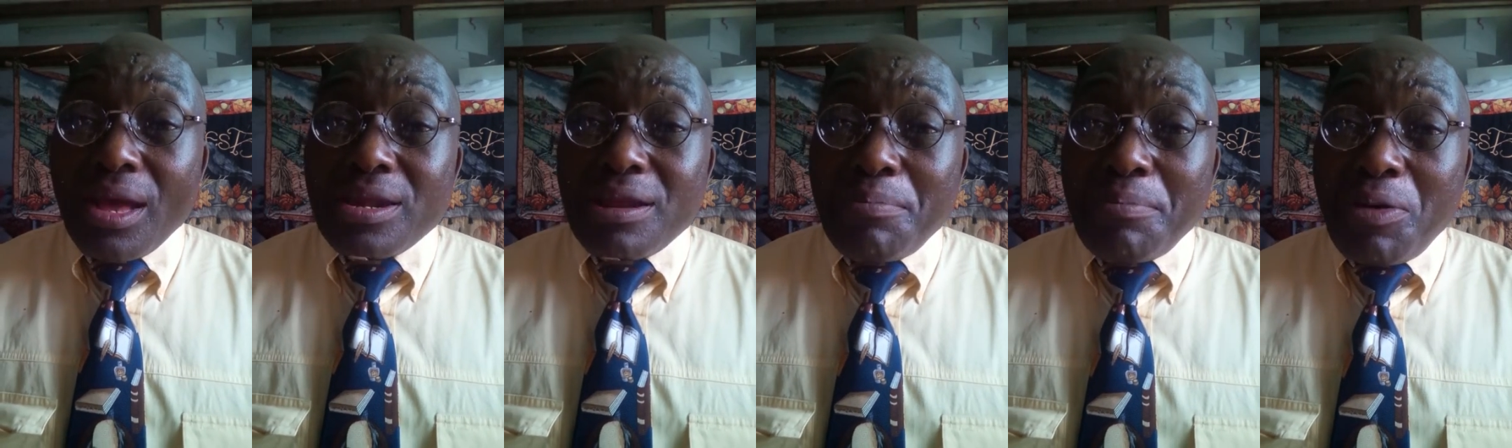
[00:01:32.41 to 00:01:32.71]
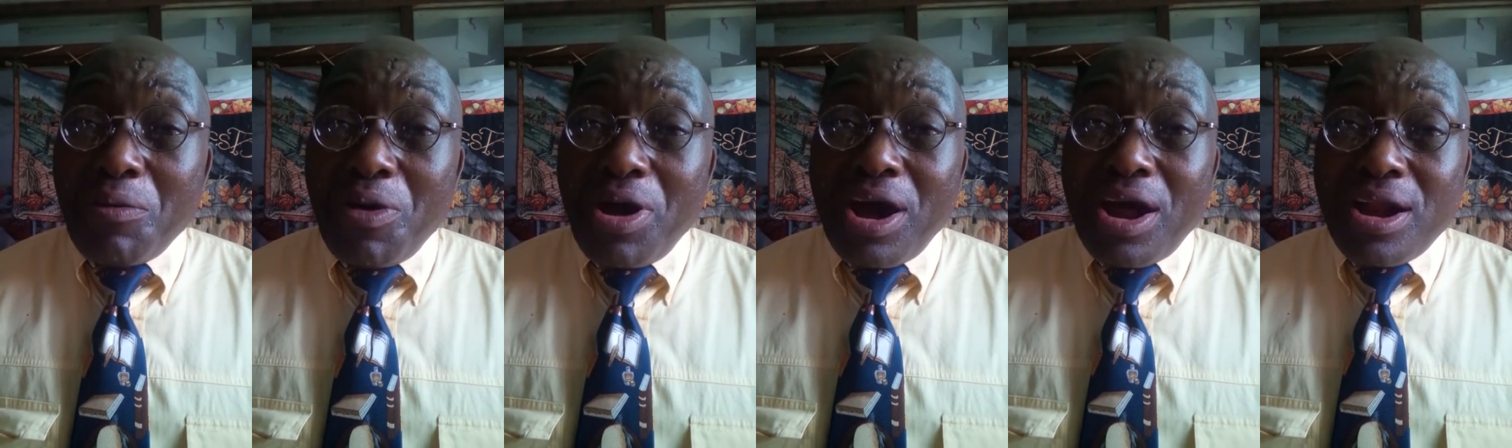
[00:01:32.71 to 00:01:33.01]

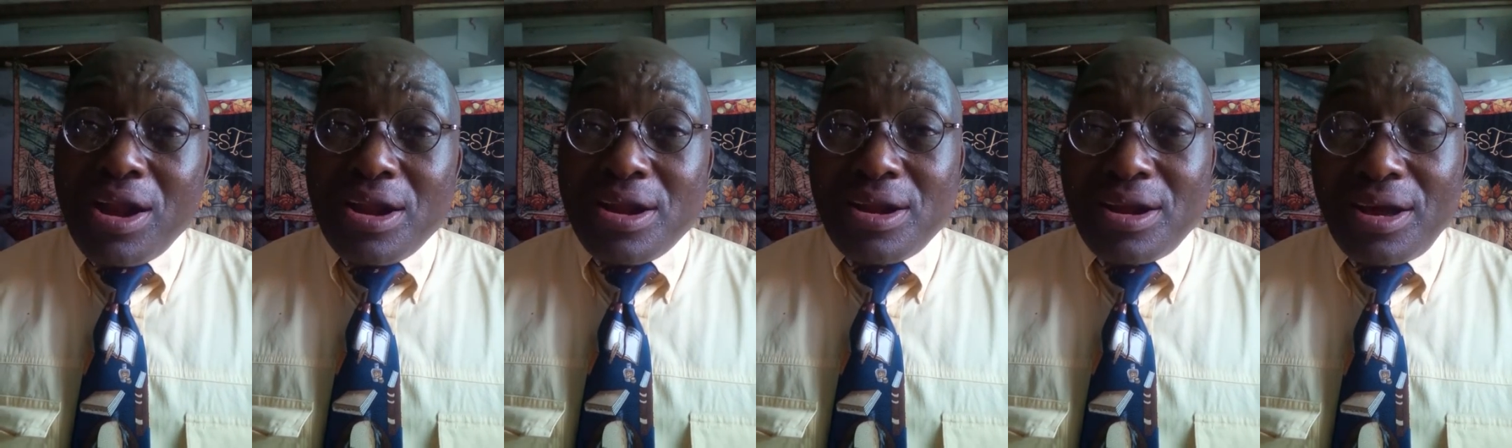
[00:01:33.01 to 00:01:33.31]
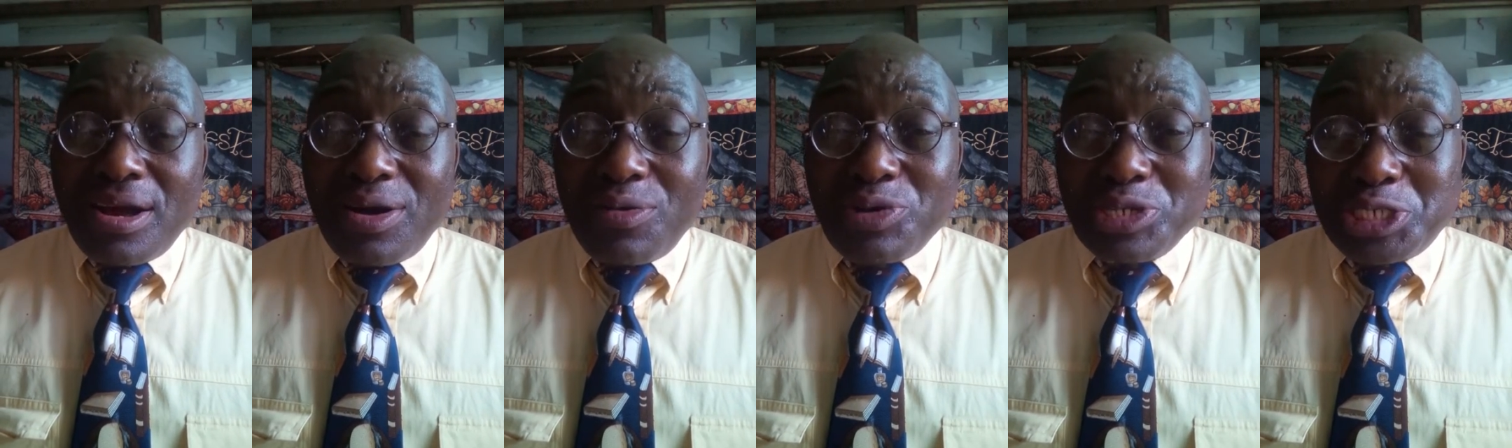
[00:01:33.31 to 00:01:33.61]
Number one,
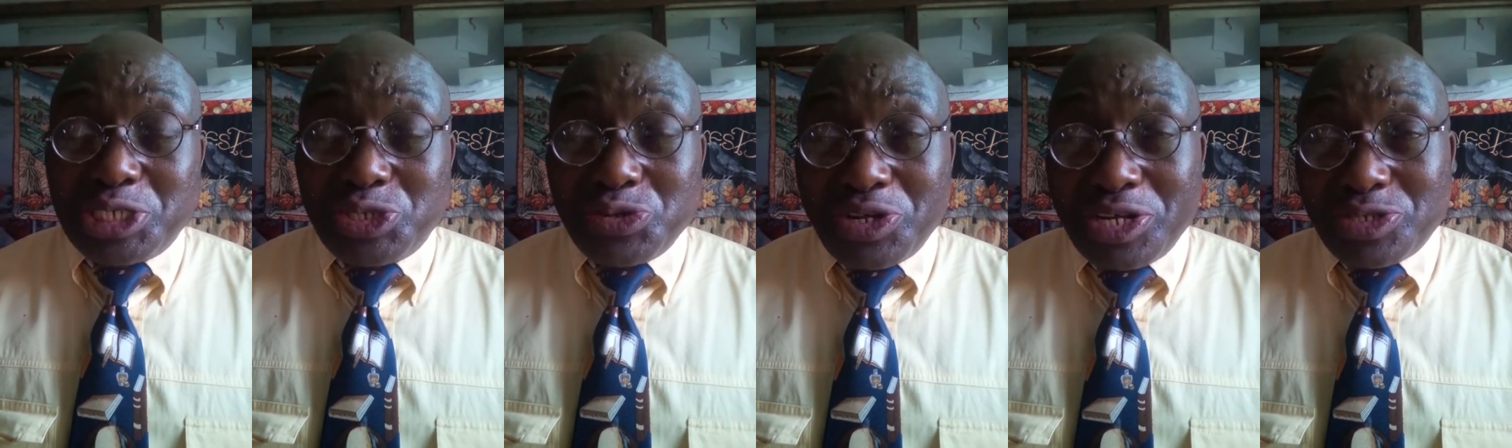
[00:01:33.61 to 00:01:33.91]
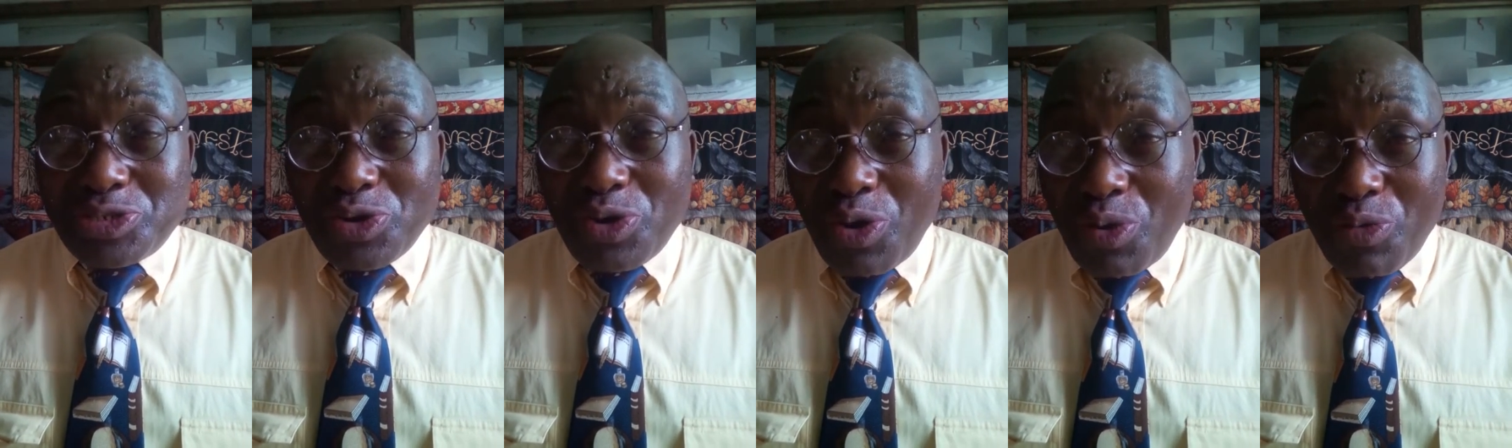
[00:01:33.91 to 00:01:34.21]
which you
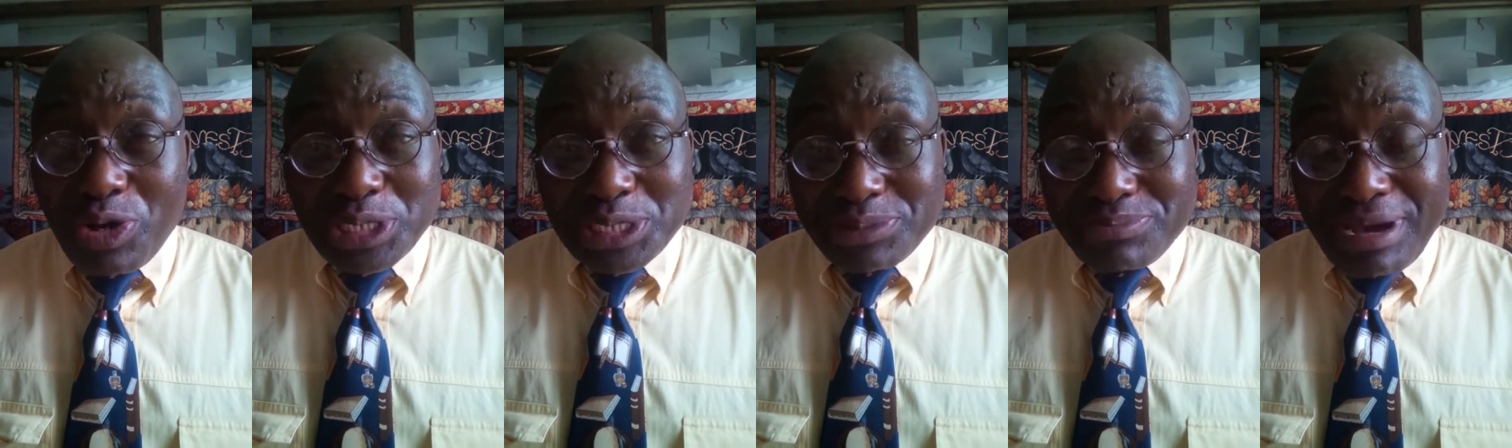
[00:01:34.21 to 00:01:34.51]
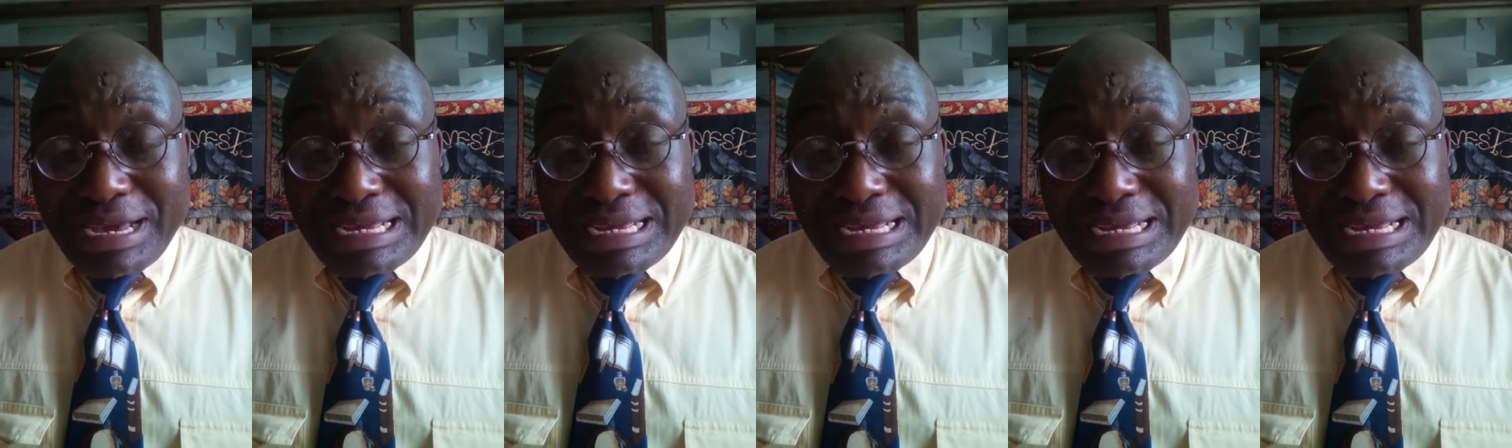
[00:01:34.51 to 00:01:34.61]
need to always